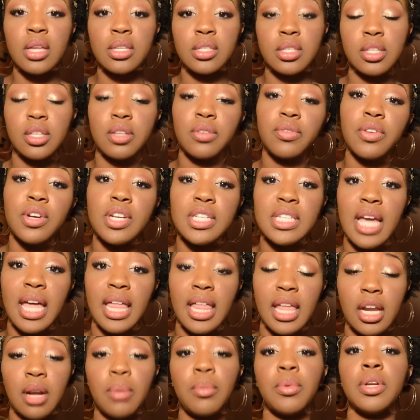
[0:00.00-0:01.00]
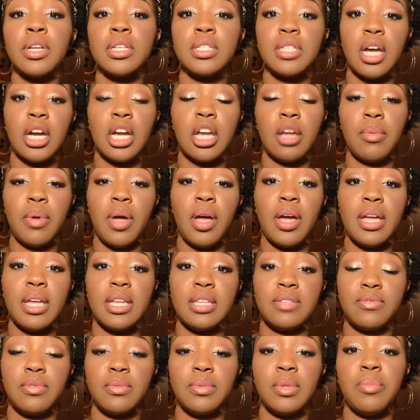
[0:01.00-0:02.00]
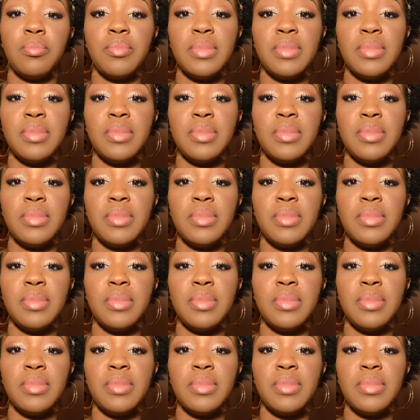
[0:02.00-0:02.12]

So the first highlighter I'm going to talk about is from the